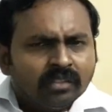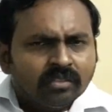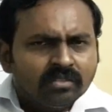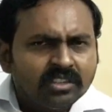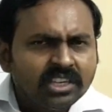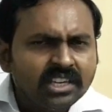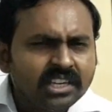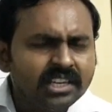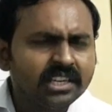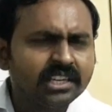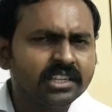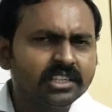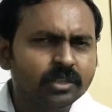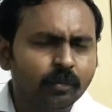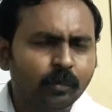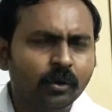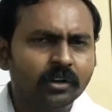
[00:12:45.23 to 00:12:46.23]

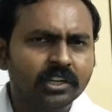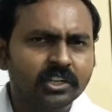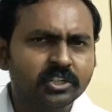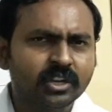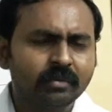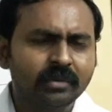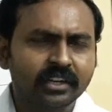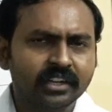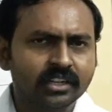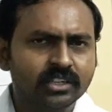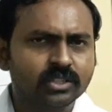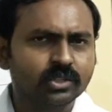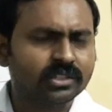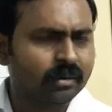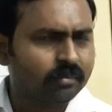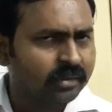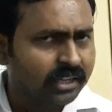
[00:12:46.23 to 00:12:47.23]
These Polish Americans
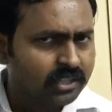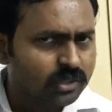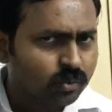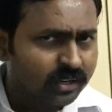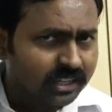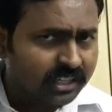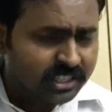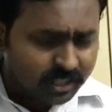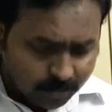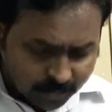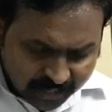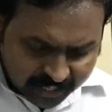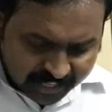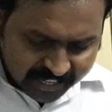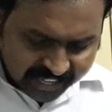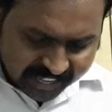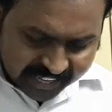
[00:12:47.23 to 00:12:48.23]
sometimes were
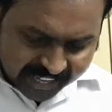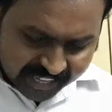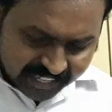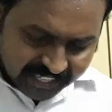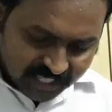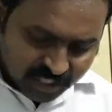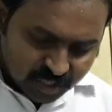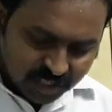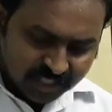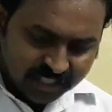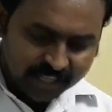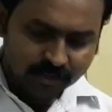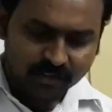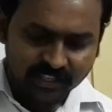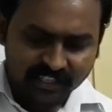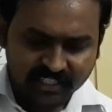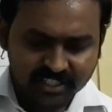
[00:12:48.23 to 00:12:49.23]
discriminated against in the
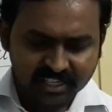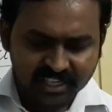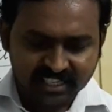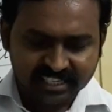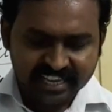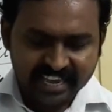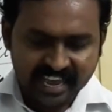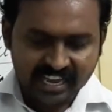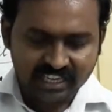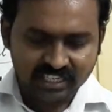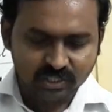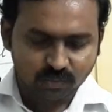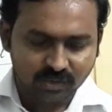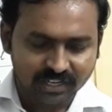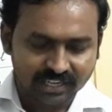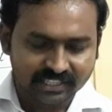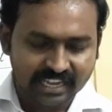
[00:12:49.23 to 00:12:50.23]
United States, as
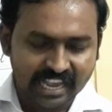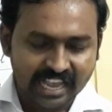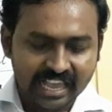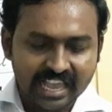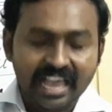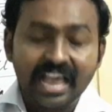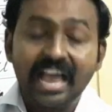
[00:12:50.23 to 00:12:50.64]
were